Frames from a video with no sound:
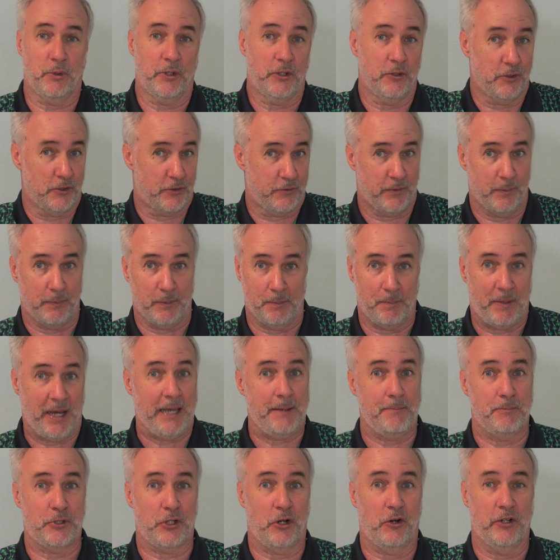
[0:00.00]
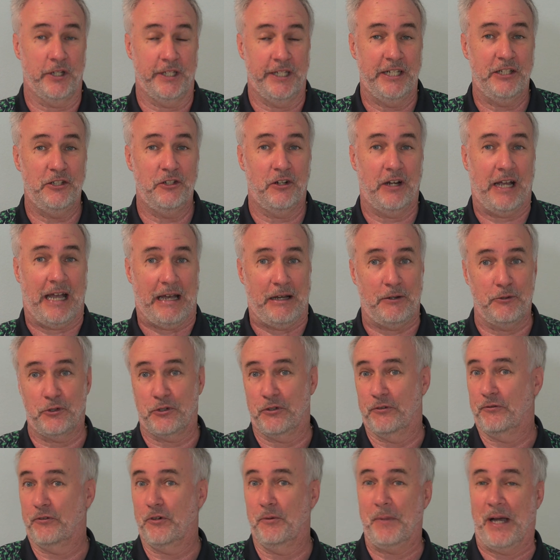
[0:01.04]
whether it's from the pipes already in your
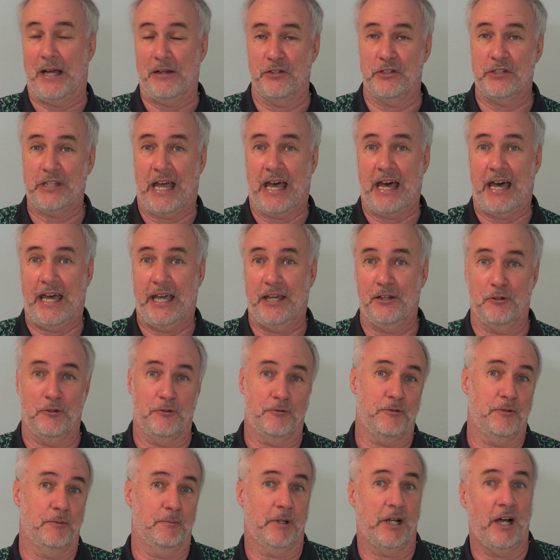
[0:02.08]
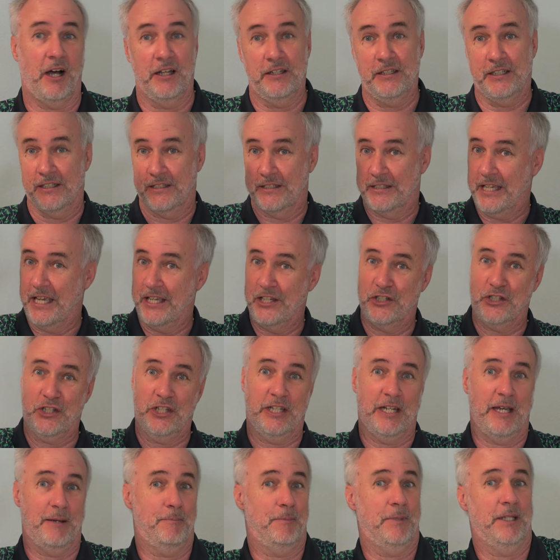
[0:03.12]
house or from outside or from
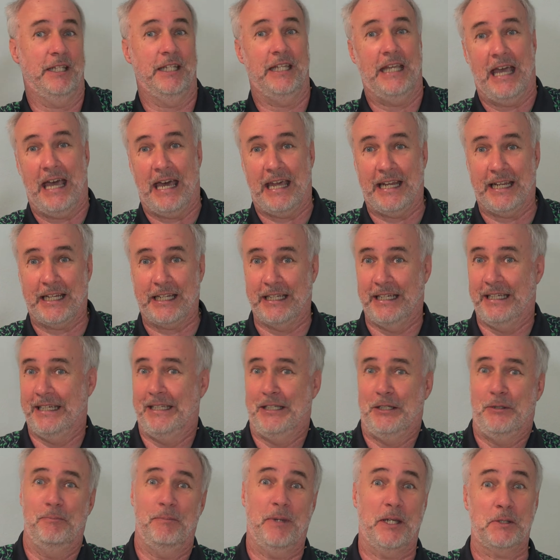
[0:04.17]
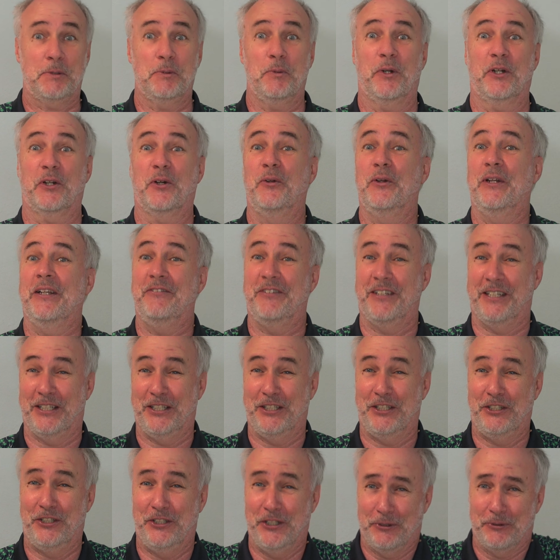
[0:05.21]
condensation up in the attic, makes me want to go live in a
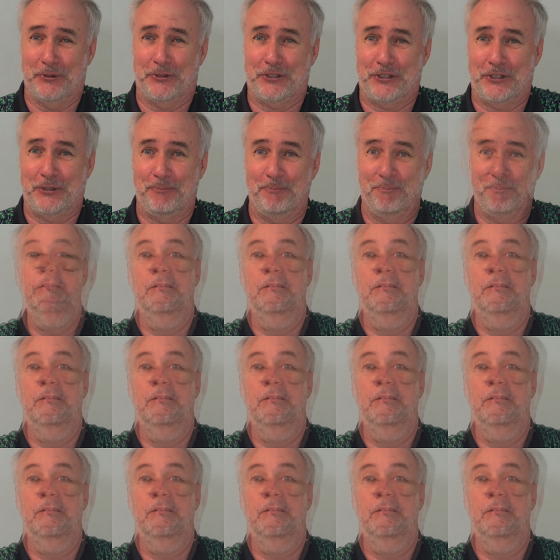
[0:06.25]
yurt.